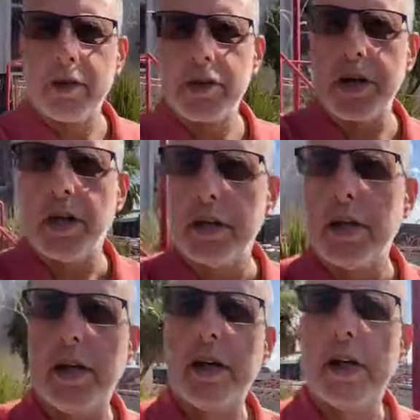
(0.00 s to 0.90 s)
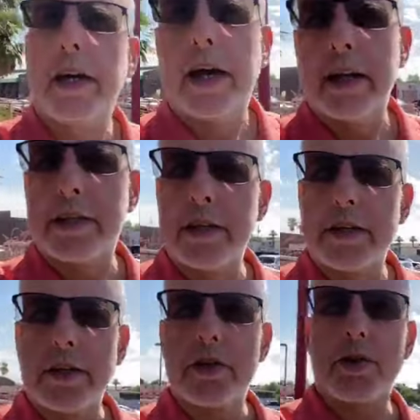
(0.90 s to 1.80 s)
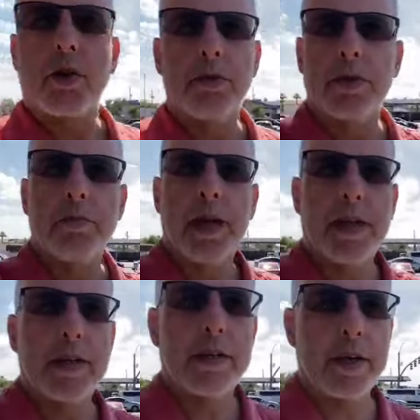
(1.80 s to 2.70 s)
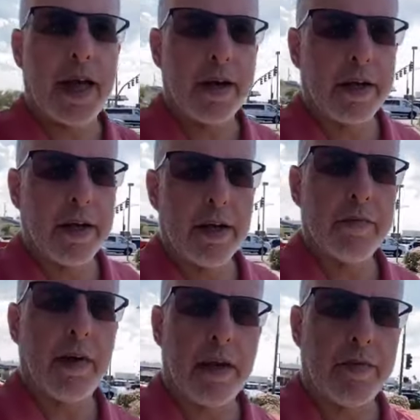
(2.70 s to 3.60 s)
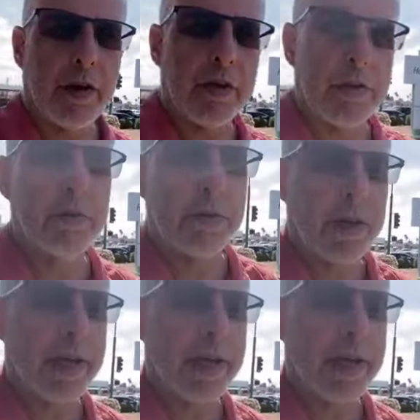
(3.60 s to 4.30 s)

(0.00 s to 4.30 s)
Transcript: Michelle. And since it's Social Media Saturday, you may have heard the news